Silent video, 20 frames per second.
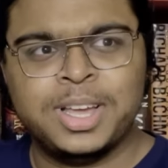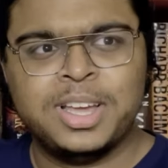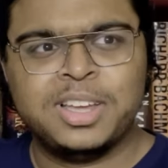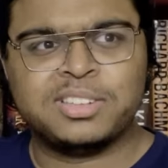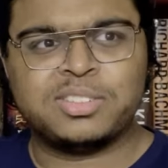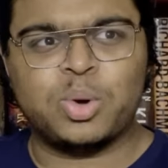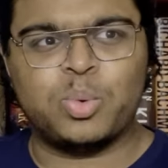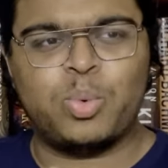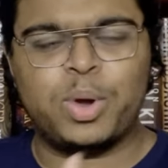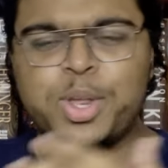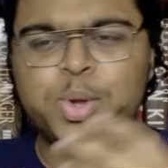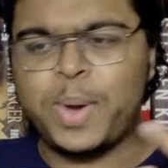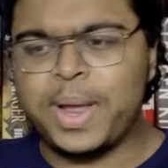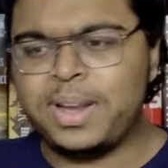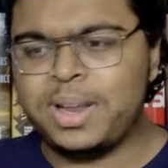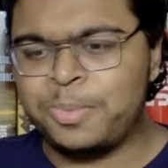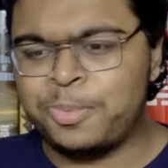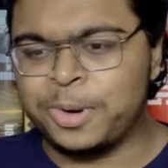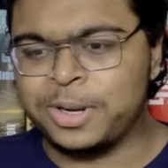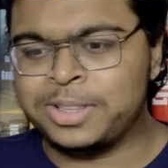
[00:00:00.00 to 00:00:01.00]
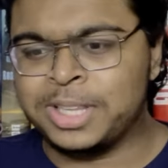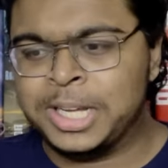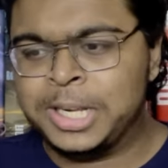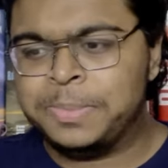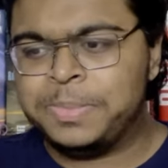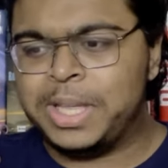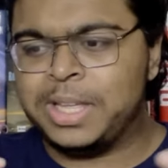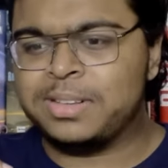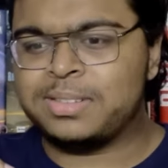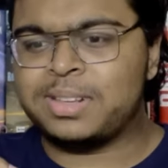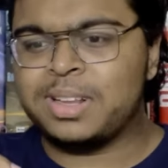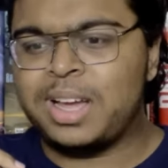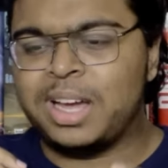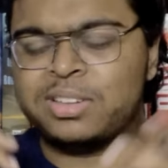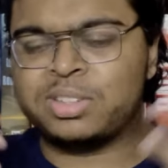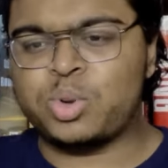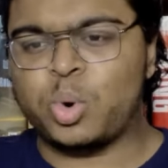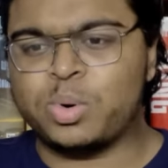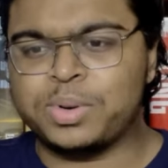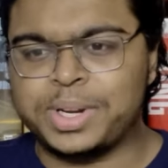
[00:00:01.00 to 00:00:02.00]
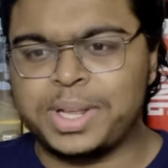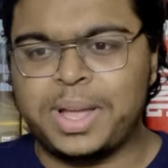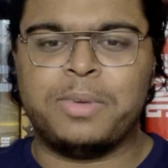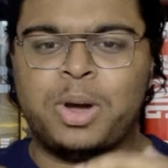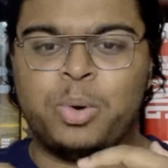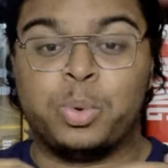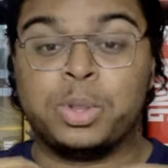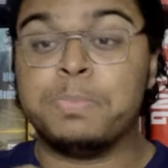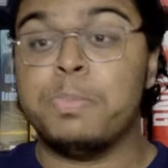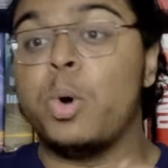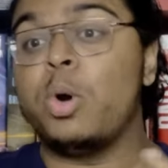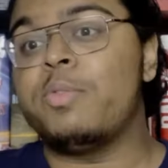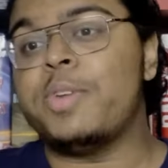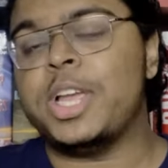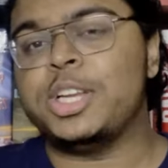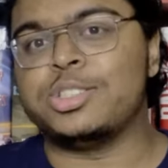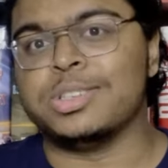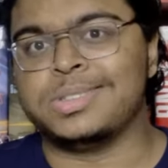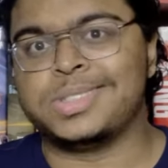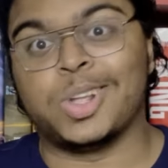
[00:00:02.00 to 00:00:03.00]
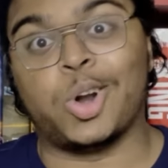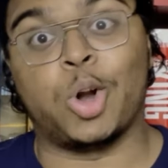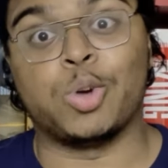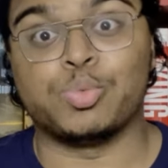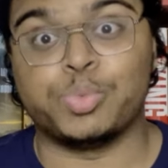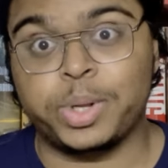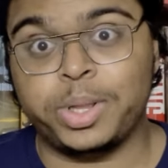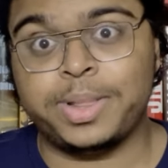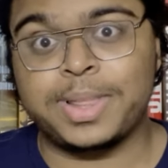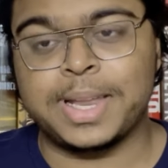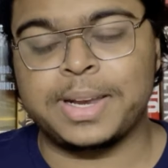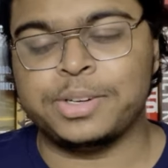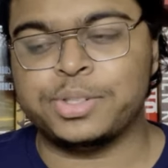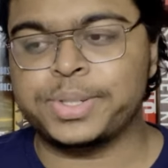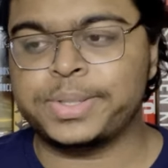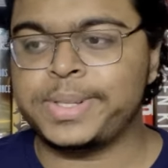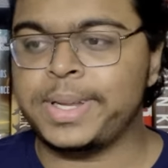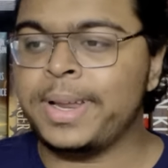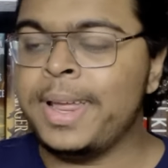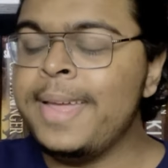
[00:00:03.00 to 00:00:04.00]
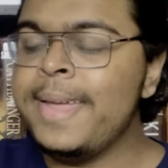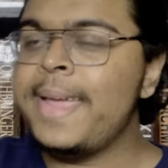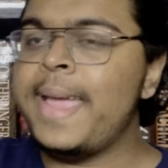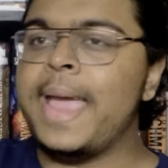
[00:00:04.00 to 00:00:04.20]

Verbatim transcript: So what you end up with is a story uh, with motivations that aren't really that interesting,